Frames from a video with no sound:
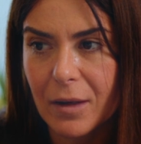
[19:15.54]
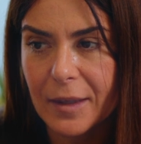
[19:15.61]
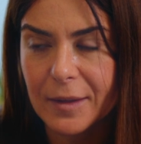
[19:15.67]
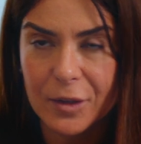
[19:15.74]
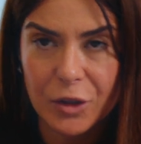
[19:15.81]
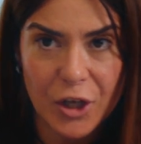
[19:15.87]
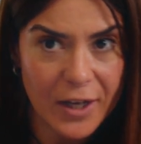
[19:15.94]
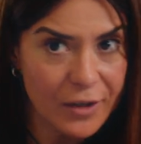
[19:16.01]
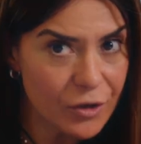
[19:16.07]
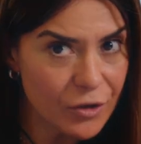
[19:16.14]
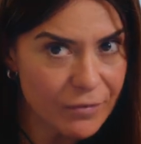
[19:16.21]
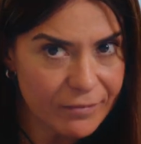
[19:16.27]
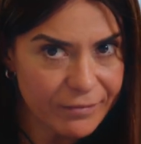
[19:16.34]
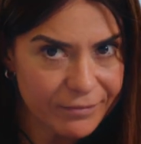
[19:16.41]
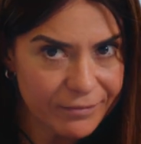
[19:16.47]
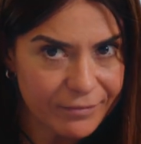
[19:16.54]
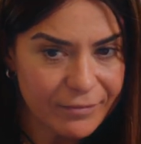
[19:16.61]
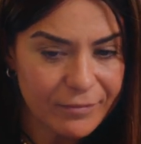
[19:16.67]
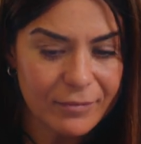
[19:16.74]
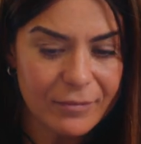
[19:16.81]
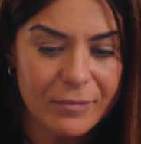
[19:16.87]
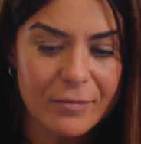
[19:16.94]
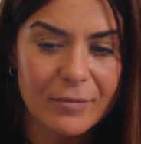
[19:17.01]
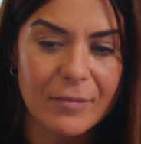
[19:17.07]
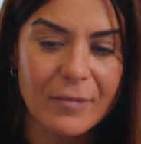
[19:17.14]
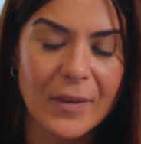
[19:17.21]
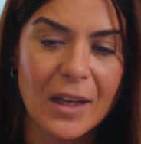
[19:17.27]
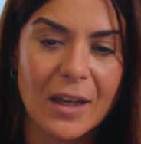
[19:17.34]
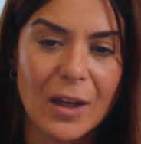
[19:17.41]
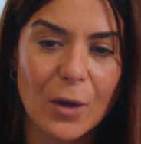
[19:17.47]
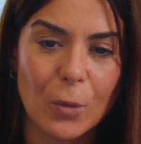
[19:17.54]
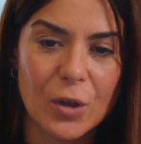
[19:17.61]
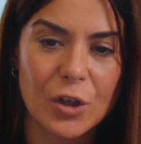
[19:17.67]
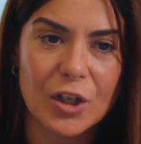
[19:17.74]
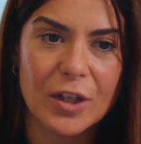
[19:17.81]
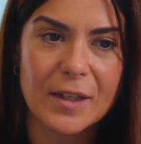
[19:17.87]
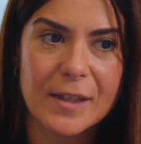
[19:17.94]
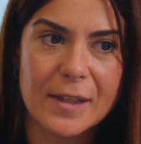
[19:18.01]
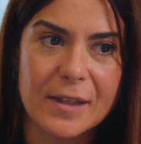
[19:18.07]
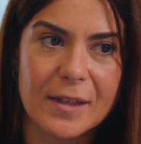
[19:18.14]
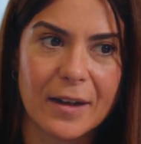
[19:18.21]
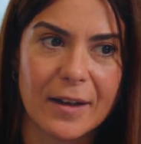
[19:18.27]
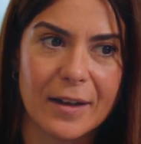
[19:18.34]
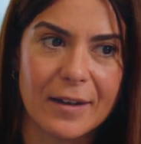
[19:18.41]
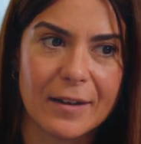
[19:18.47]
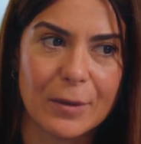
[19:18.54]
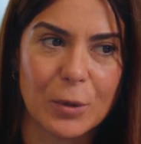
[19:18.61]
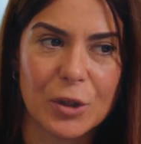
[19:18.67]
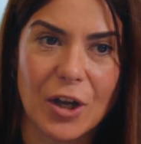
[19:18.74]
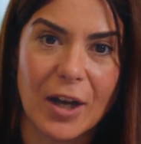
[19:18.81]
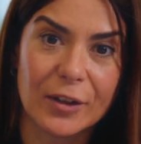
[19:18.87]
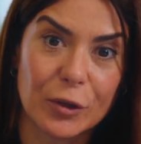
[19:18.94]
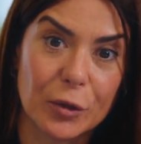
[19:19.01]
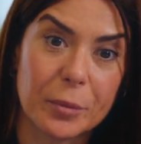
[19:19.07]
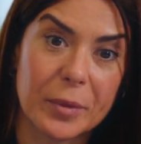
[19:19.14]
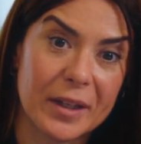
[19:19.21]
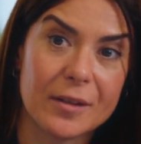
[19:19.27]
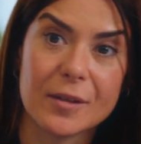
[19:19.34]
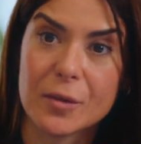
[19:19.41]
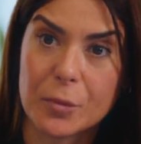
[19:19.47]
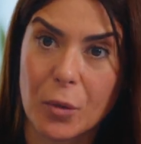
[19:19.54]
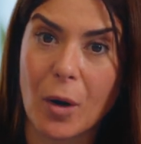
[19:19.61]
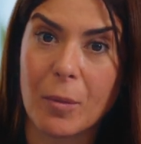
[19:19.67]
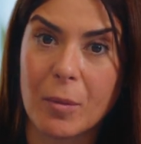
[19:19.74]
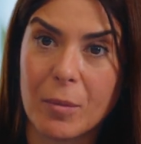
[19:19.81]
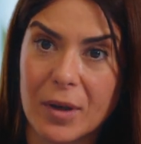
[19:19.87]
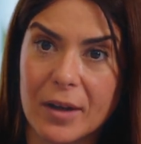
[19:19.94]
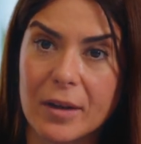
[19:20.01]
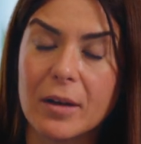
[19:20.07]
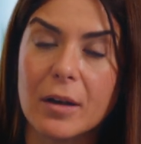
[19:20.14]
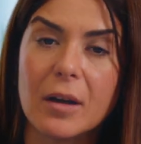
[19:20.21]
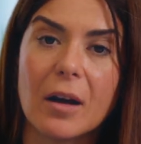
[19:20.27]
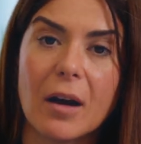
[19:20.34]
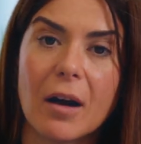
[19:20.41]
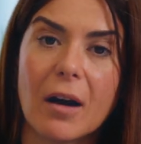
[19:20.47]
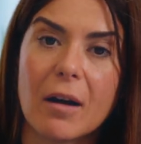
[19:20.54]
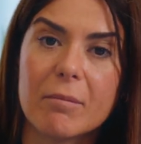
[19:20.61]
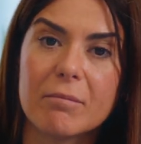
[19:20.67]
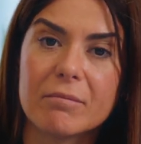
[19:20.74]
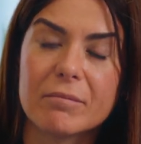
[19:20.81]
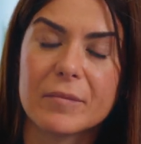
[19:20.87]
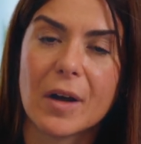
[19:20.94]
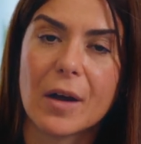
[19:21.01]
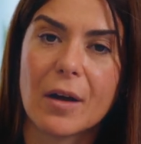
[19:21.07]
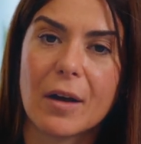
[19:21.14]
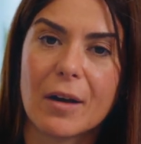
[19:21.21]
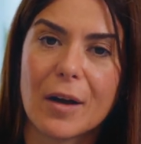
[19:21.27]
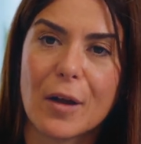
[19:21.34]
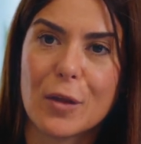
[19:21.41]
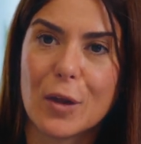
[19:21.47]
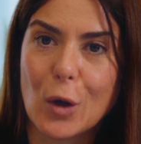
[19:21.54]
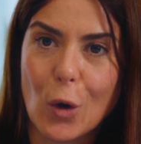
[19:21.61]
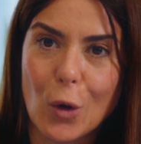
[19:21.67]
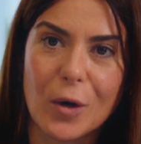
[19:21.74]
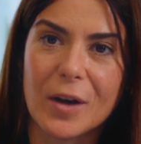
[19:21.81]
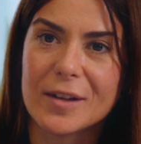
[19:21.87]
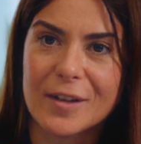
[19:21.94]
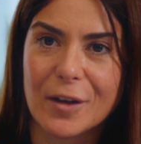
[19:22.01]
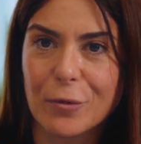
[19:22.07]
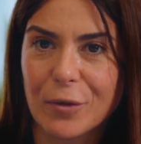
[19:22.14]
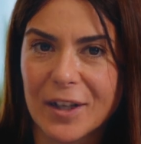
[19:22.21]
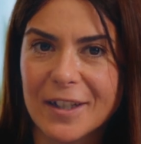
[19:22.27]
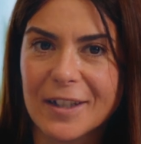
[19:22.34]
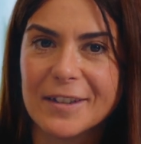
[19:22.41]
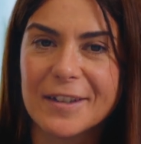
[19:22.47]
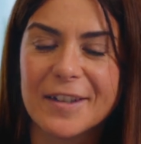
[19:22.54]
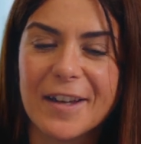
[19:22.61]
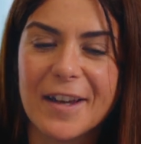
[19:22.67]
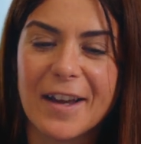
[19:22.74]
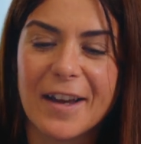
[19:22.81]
exchange, which underpins probably the law as I read it,